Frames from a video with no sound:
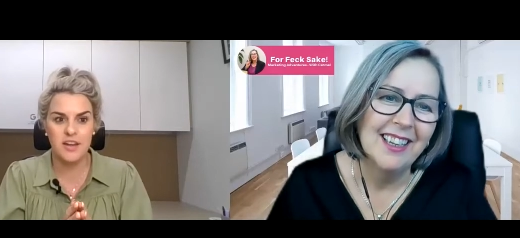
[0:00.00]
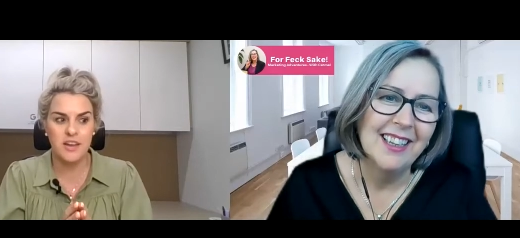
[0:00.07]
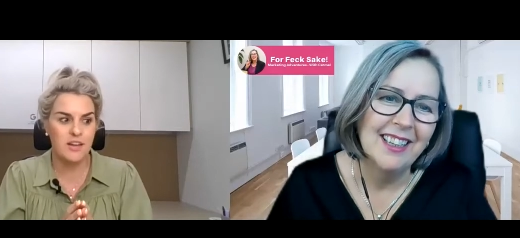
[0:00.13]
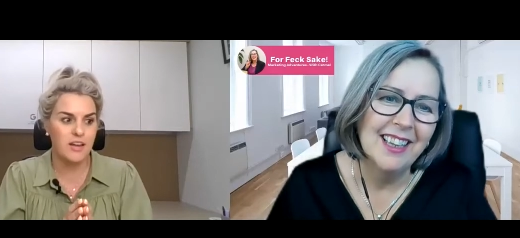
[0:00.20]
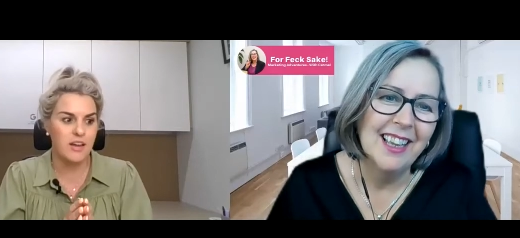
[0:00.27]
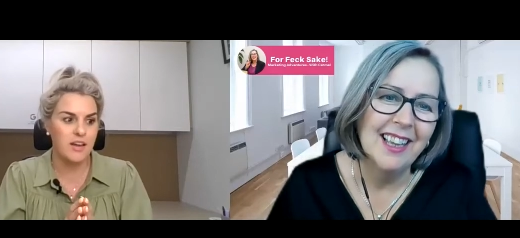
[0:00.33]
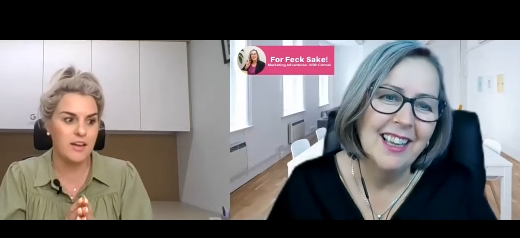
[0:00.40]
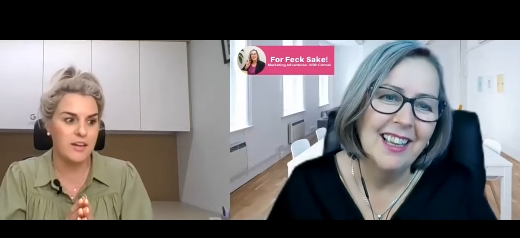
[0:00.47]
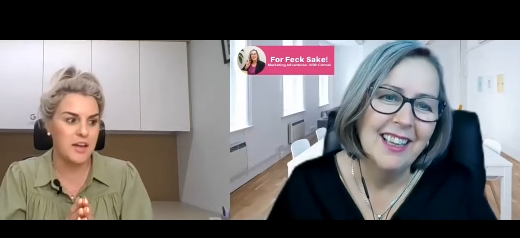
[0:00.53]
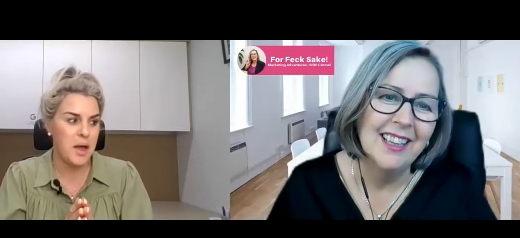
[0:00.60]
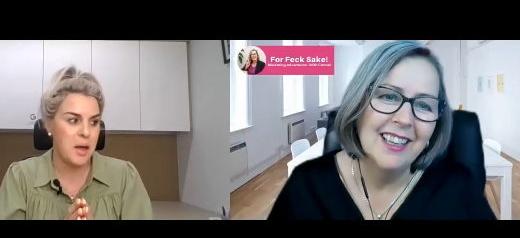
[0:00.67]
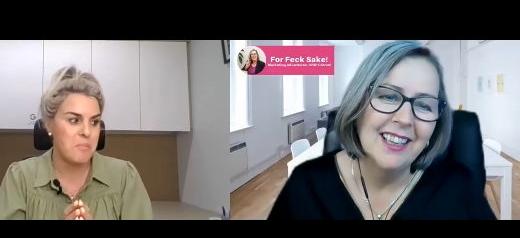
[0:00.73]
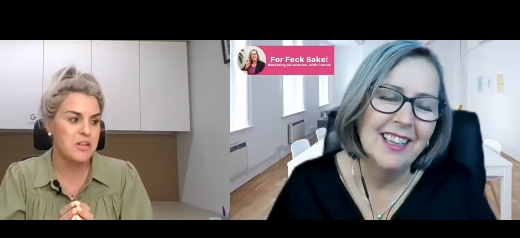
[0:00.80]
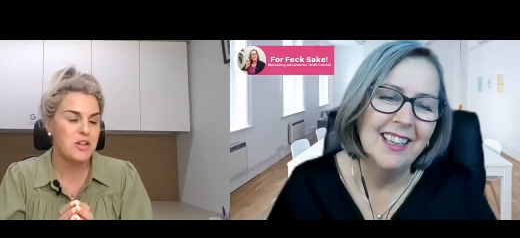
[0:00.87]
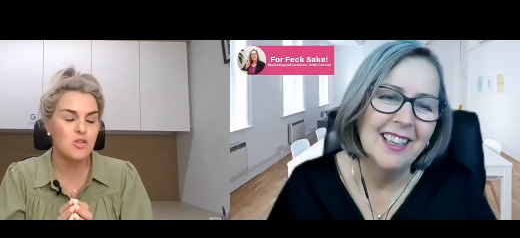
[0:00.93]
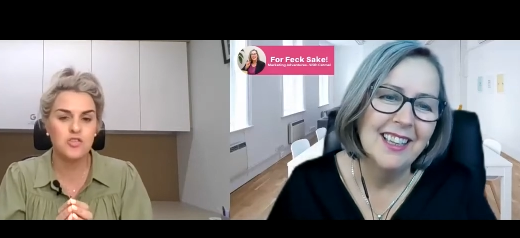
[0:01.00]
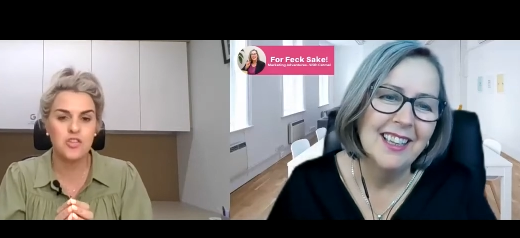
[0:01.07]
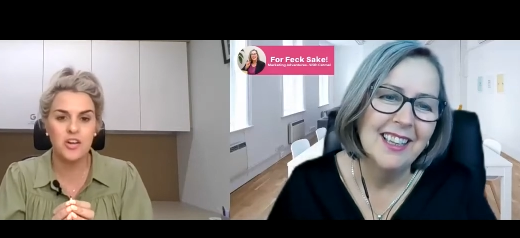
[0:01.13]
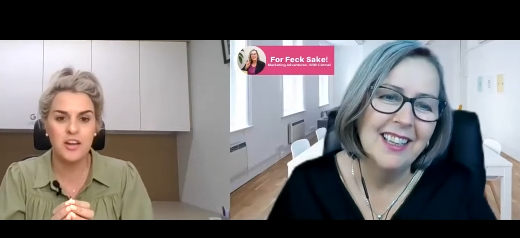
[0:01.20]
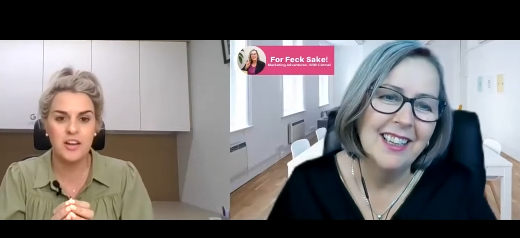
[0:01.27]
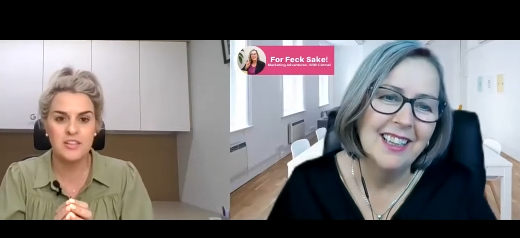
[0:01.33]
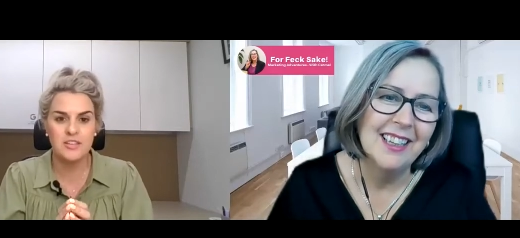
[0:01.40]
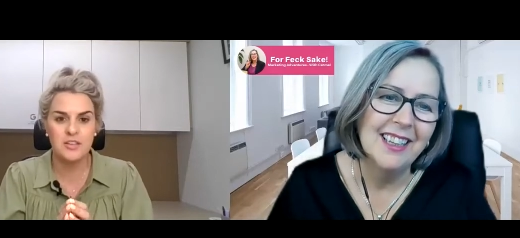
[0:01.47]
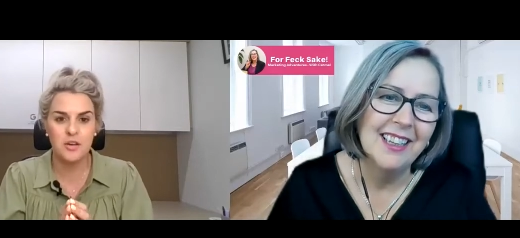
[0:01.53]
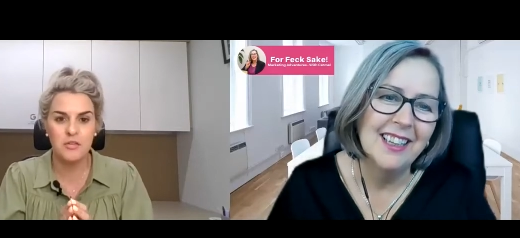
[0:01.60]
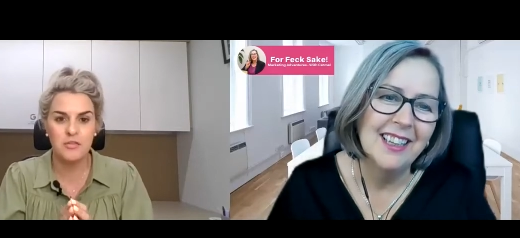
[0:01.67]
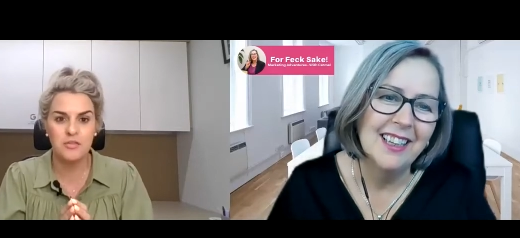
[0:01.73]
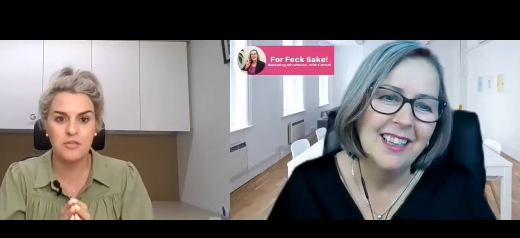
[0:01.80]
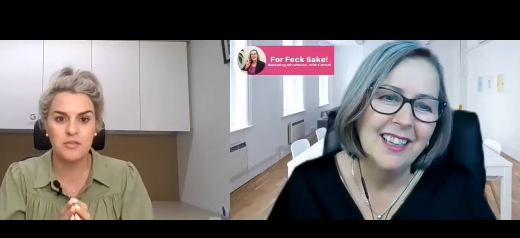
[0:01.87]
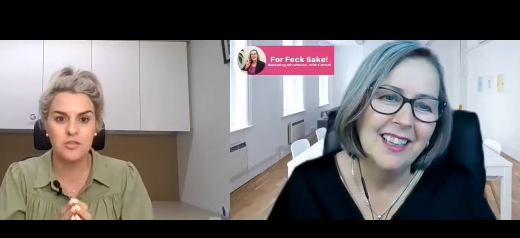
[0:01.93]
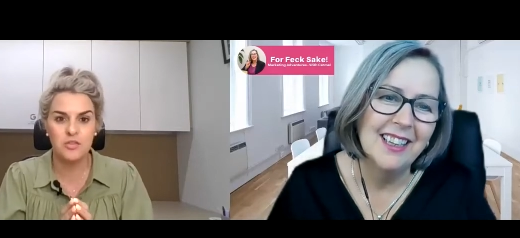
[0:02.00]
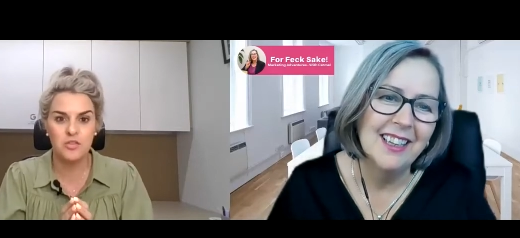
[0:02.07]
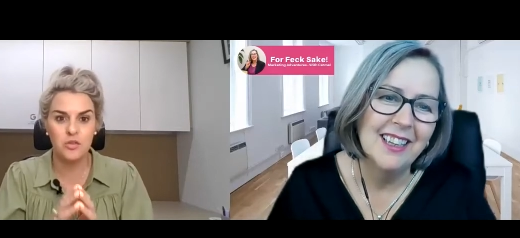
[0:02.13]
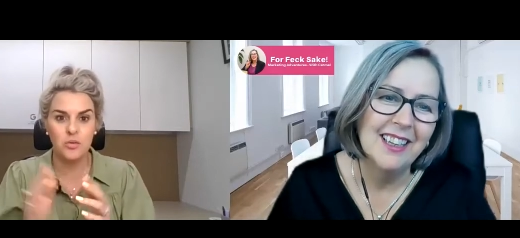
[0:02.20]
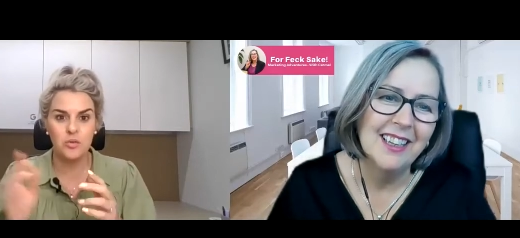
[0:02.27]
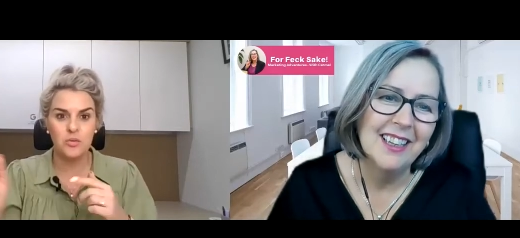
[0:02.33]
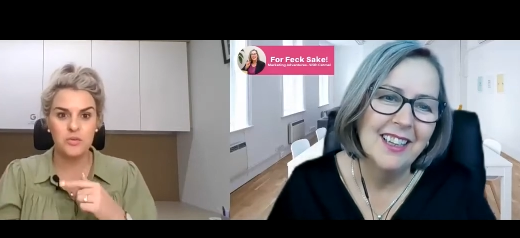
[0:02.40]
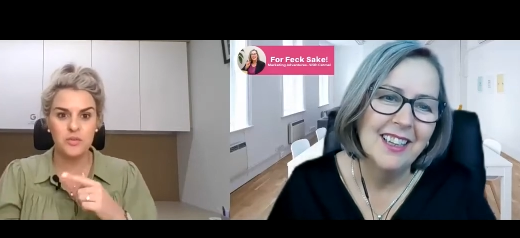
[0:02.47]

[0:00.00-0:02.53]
Speaker 1: And a, yeah. a middle child of two,